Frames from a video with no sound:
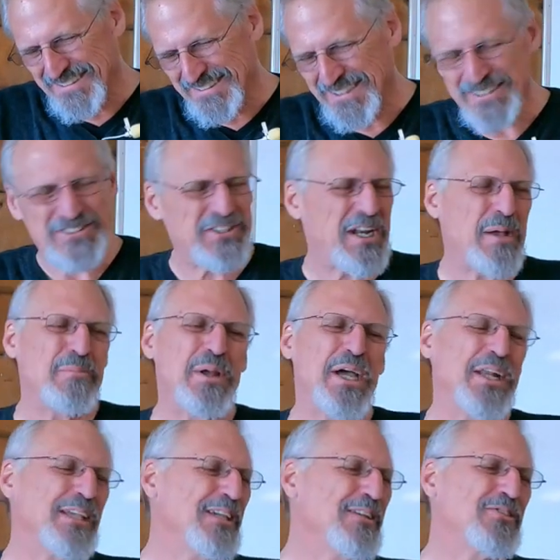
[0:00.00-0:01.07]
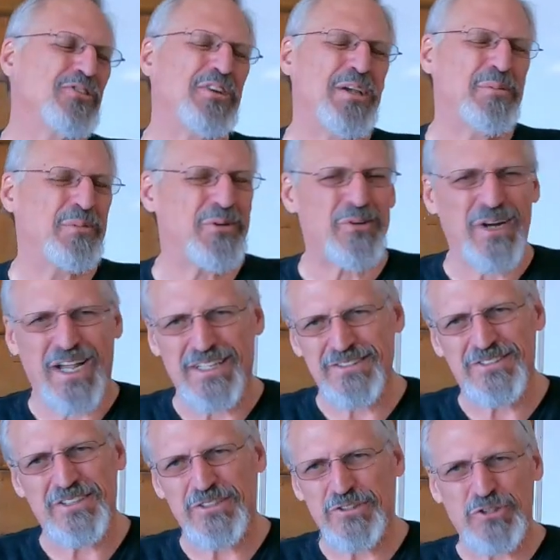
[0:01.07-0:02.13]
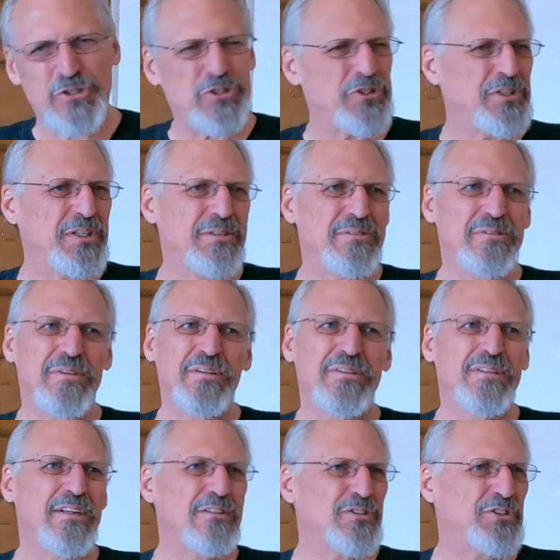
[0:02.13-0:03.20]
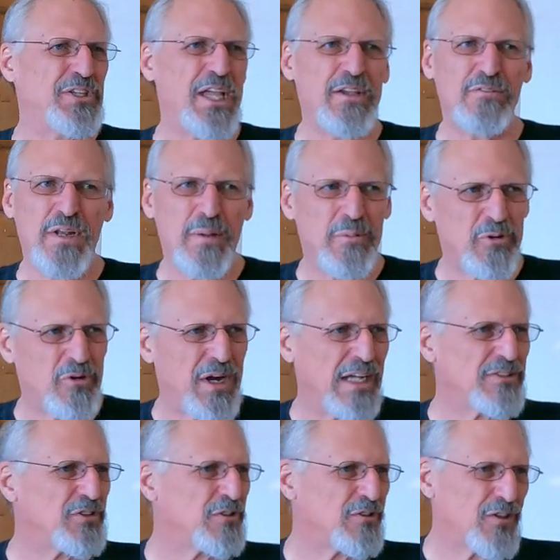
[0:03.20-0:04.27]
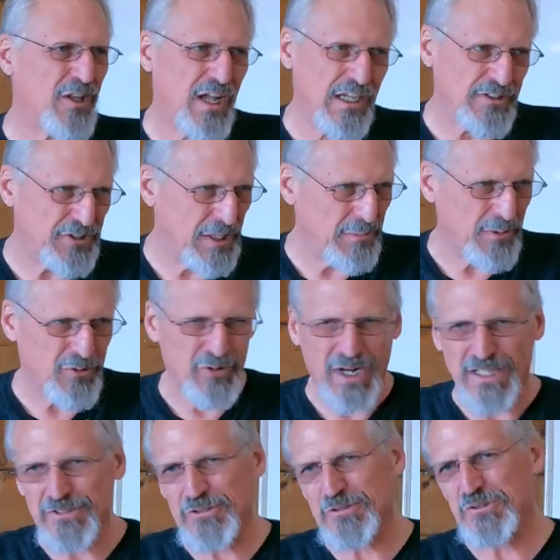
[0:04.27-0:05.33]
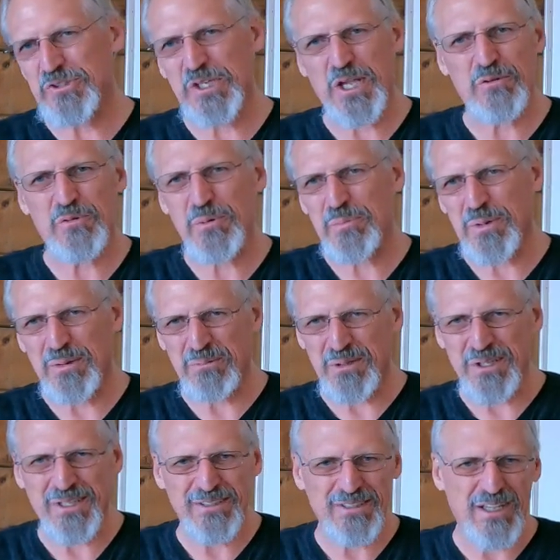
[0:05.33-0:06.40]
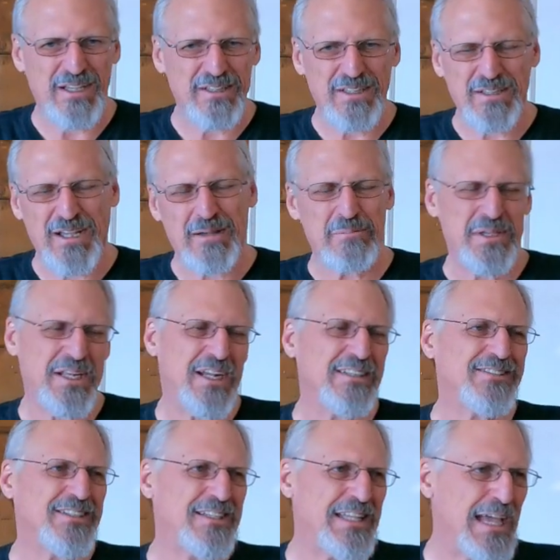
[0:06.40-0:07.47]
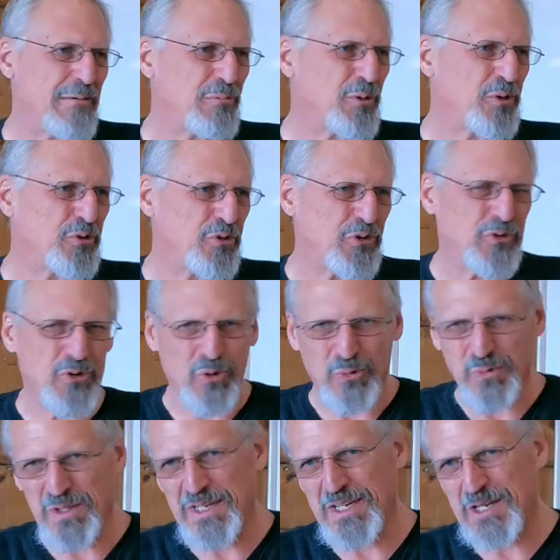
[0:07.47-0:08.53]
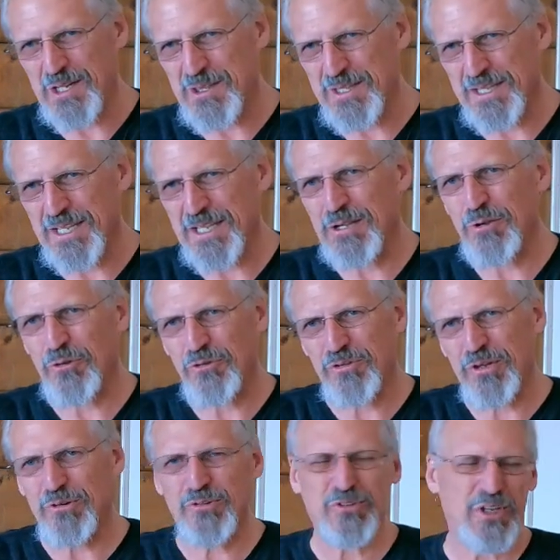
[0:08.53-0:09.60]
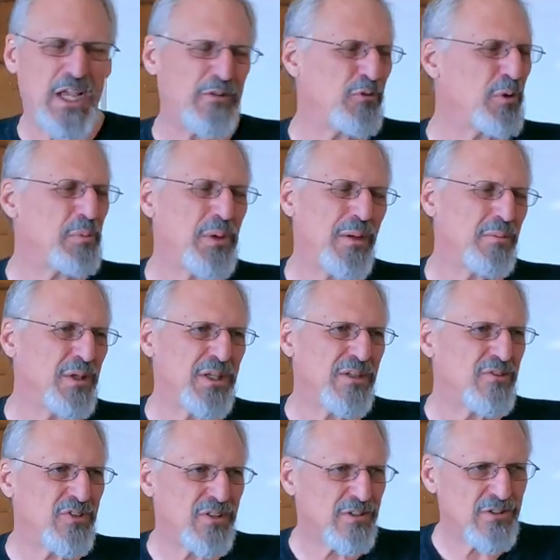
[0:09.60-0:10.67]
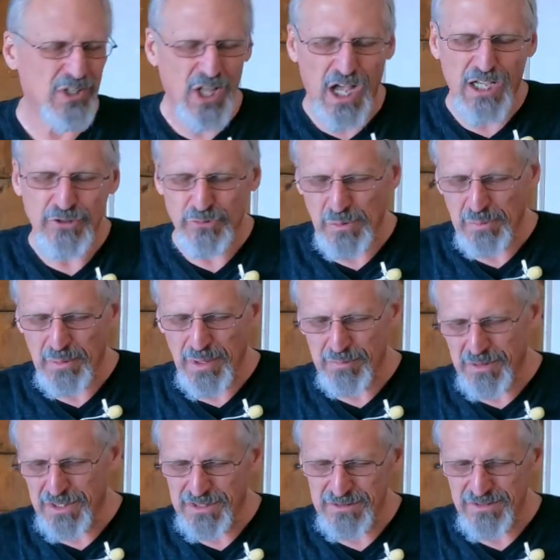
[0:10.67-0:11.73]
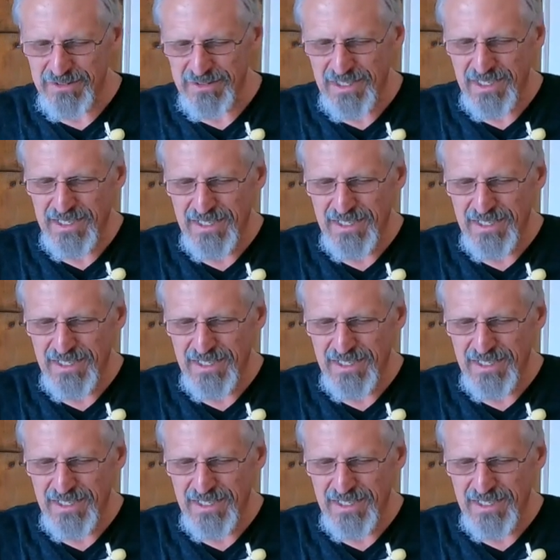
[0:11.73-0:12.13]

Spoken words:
Listen, I'm not against Democrats. There's good, there are saved Democrats, there's lost Democrats, there's saved Republicans. I mean, I said that more as a joke than anything else. There's saved Republicans, there's lost Republicans.